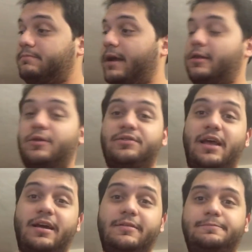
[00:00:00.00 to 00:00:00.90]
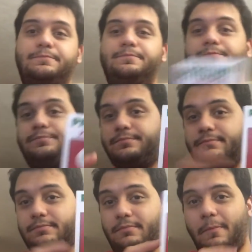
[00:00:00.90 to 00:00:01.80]
My close second,
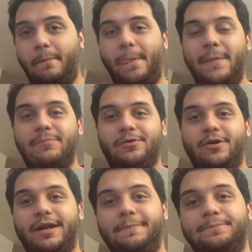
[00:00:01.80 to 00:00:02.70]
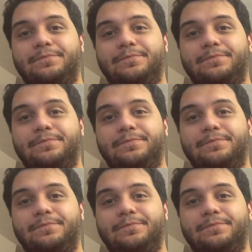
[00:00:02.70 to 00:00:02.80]
Peratis.